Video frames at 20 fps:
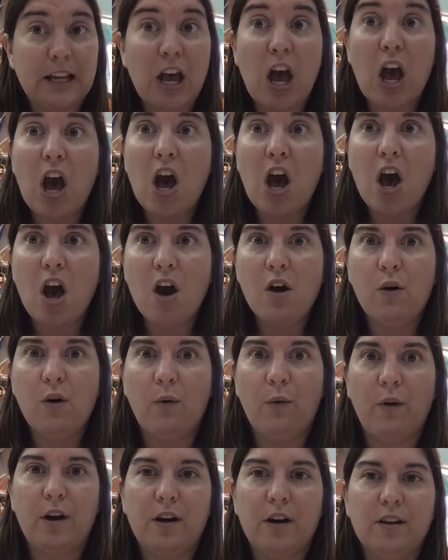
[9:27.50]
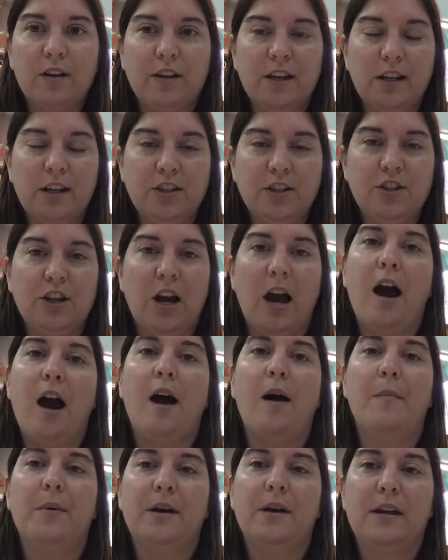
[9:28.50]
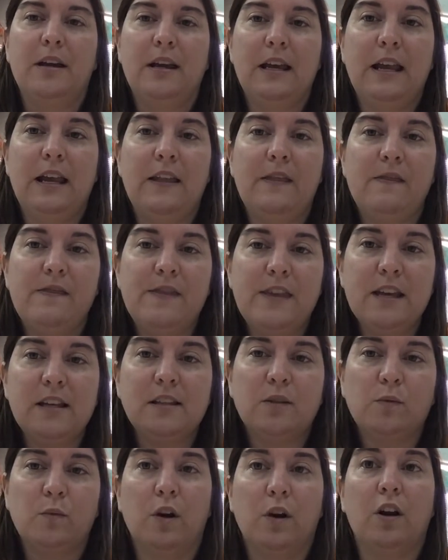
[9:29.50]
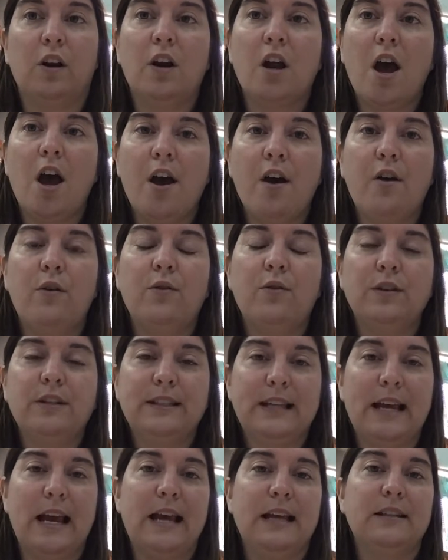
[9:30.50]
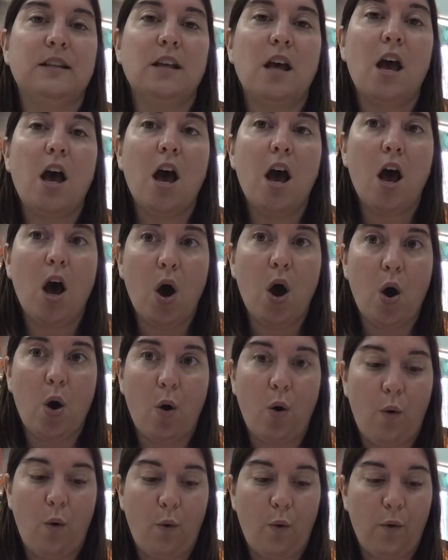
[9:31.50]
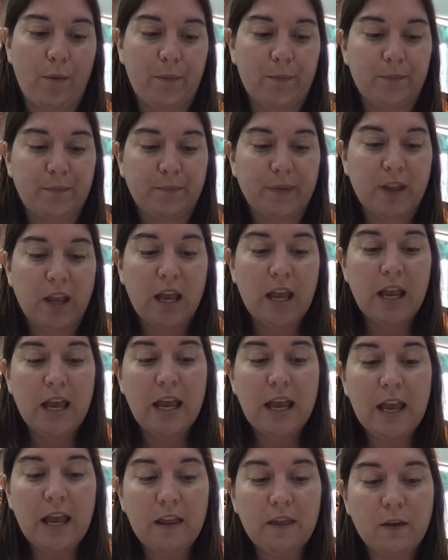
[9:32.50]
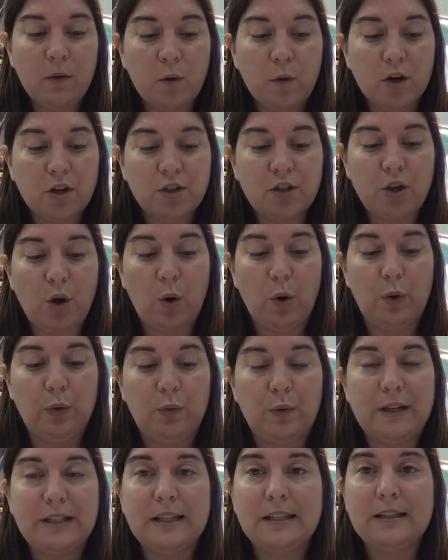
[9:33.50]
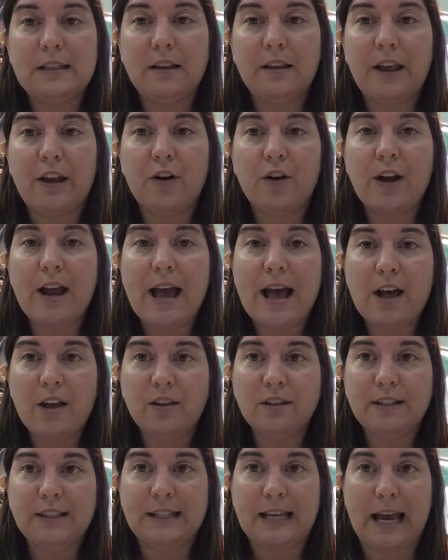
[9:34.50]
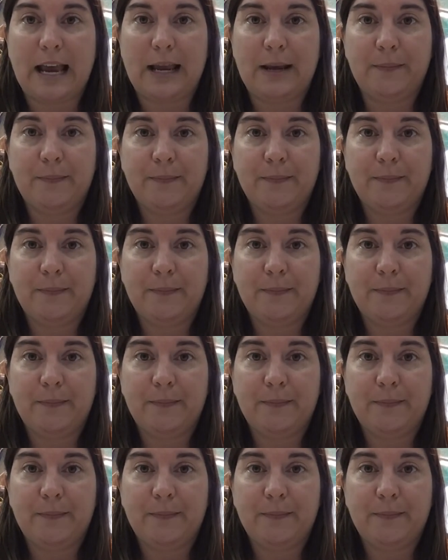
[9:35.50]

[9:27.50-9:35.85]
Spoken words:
O. Good job. In this word, O says O. In the word told, what does the letter L say?